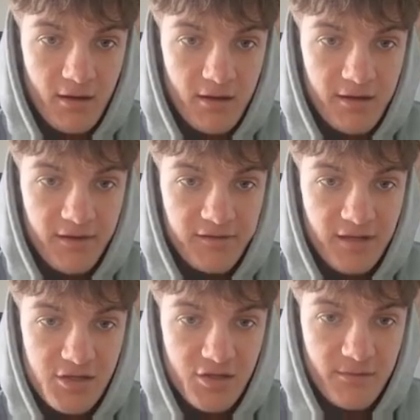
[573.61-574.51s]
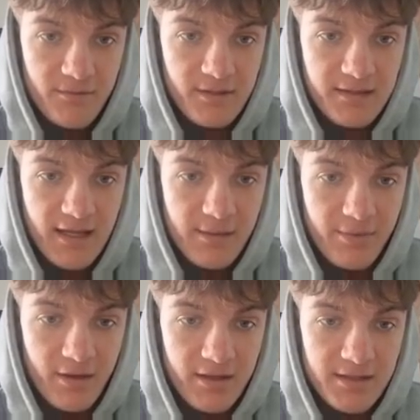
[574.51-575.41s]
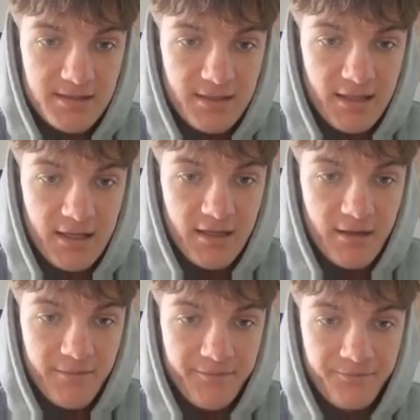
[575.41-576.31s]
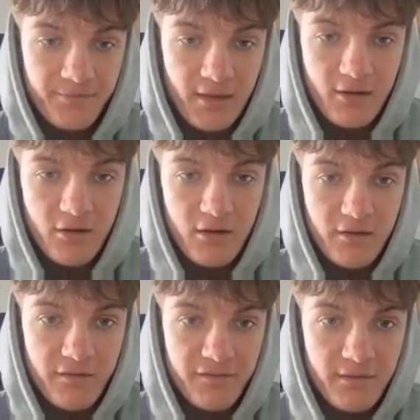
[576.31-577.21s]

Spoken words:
London session, the daily bias here of,